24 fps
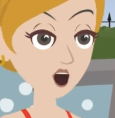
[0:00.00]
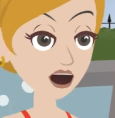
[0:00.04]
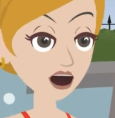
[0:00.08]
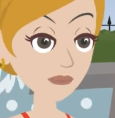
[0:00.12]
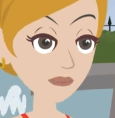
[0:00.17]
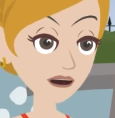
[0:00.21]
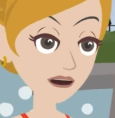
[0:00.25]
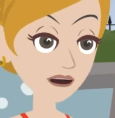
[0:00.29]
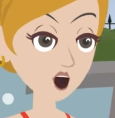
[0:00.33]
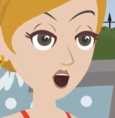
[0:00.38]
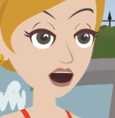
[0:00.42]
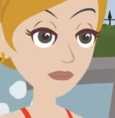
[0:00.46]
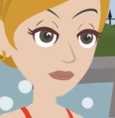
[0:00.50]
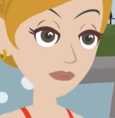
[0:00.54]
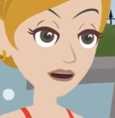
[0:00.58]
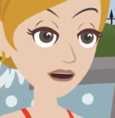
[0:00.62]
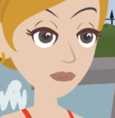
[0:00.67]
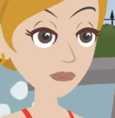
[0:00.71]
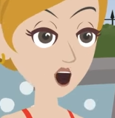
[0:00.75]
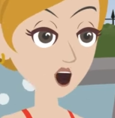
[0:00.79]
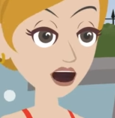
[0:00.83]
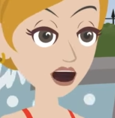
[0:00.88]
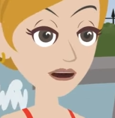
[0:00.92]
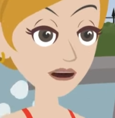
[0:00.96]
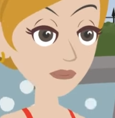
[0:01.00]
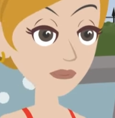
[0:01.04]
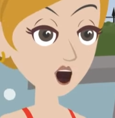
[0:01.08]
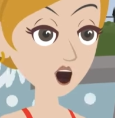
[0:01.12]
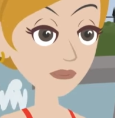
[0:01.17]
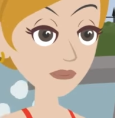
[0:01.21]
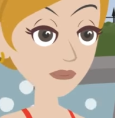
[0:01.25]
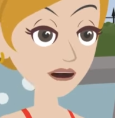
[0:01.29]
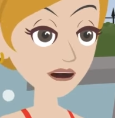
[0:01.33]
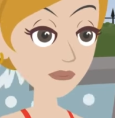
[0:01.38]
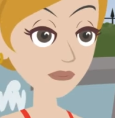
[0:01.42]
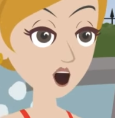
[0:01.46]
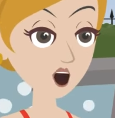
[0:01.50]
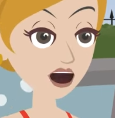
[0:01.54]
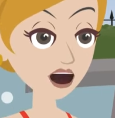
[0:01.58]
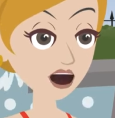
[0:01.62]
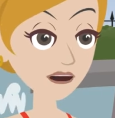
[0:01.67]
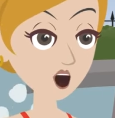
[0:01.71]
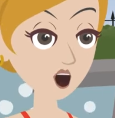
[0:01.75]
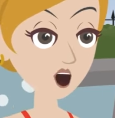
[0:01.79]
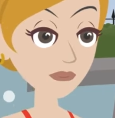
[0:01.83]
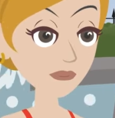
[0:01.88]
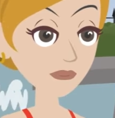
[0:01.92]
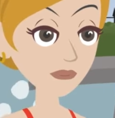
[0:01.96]
one of not supporting
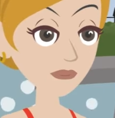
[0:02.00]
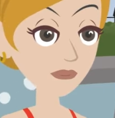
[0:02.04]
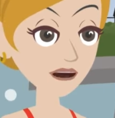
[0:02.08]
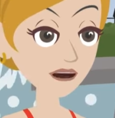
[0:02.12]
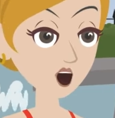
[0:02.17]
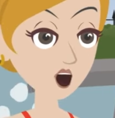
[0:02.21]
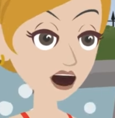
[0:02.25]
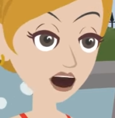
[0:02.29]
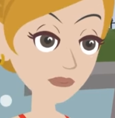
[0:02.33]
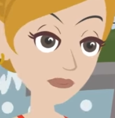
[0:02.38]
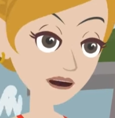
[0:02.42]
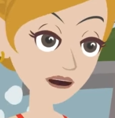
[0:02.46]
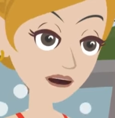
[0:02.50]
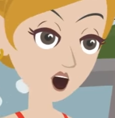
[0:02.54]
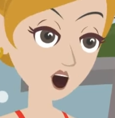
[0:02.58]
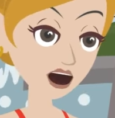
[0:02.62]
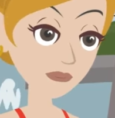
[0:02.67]
herself well.